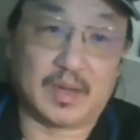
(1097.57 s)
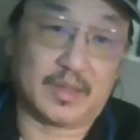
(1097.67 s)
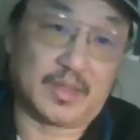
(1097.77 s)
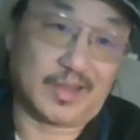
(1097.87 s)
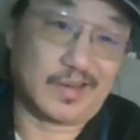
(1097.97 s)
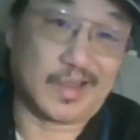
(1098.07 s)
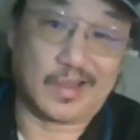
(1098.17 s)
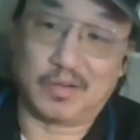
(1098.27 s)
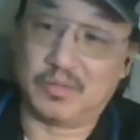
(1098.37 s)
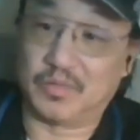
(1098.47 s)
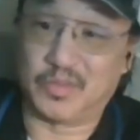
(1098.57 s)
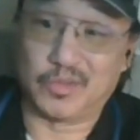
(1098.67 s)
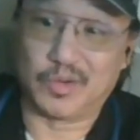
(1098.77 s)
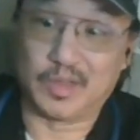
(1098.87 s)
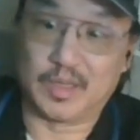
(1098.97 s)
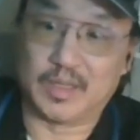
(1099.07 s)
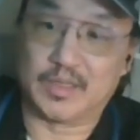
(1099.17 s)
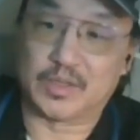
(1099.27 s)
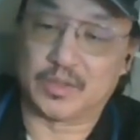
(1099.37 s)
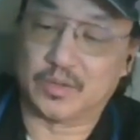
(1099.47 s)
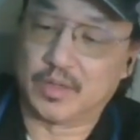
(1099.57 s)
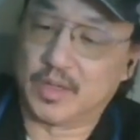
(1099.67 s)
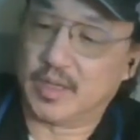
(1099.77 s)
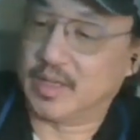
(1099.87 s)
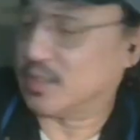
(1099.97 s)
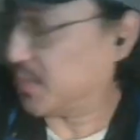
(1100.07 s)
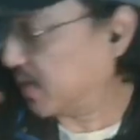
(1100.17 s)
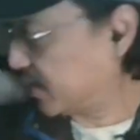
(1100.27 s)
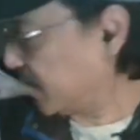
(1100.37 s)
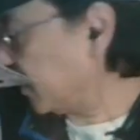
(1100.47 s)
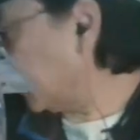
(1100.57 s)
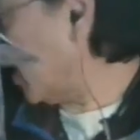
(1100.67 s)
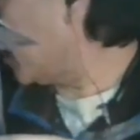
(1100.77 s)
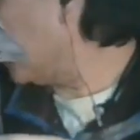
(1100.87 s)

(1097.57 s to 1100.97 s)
and then now if you really need to, it's basically like the